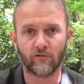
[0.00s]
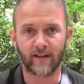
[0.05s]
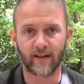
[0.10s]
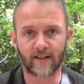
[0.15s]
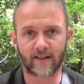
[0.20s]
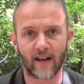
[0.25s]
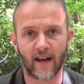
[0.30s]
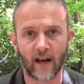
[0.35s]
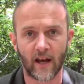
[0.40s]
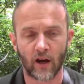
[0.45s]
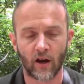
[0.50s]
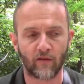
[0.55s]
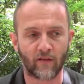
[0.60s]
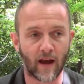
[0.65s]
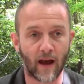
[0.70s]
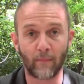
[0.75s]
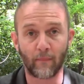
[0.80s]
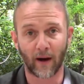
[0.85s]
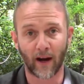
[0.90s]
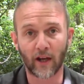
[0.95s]
return of
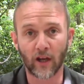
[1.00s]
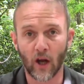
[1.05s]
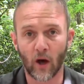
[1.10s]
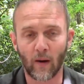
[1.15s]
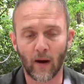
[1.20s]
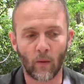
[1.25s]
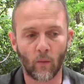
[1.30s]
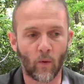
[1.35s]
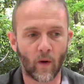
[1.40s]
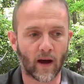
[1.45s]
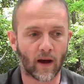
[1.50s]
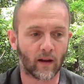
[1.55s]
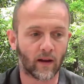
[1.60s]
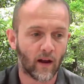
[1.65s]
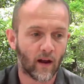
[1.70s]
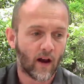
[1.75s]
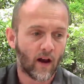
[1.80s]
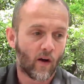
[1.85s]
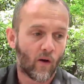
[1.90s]
it, but I know I will.